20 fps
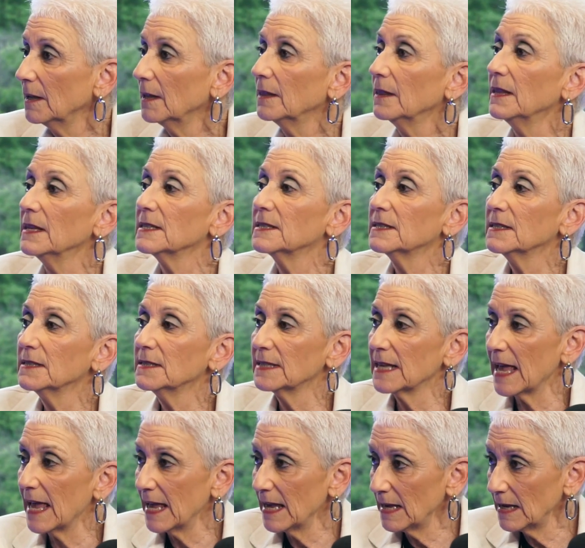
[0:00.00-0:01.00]
This is
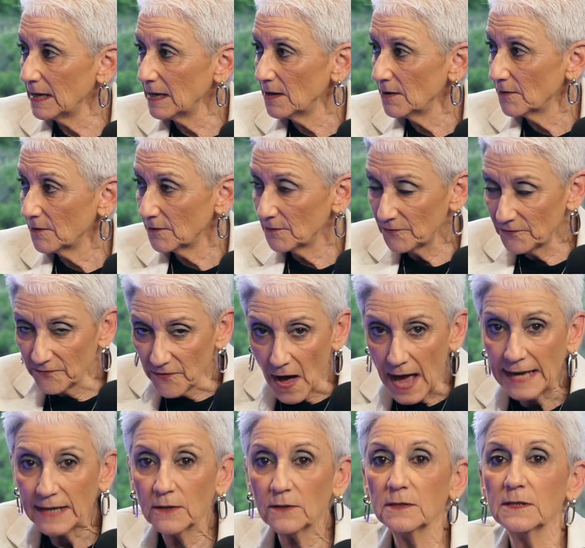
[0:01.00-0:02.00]
a
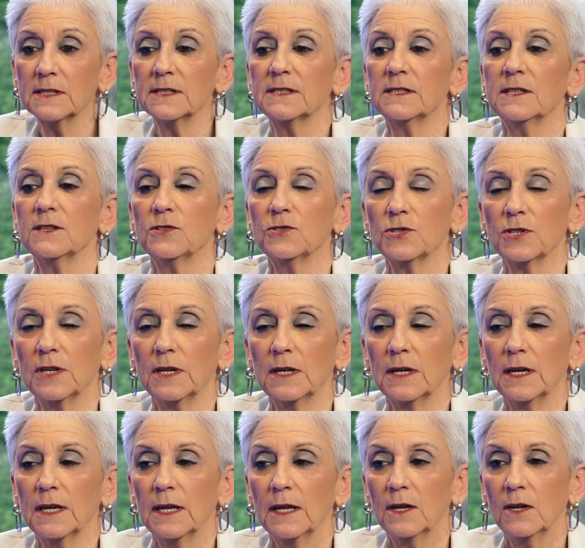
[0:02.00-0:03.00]
final decision.